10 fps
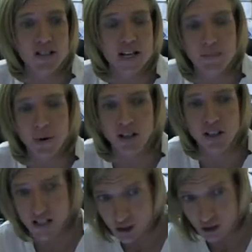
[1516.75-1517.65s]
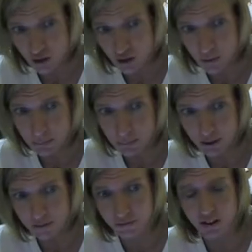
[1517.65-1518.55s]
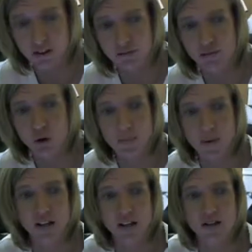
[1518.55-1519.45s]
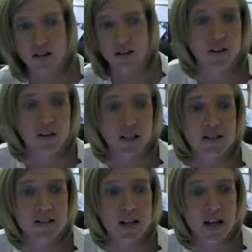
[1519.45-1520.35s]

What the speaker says: and I apologize to a few people if your formatting is off on this.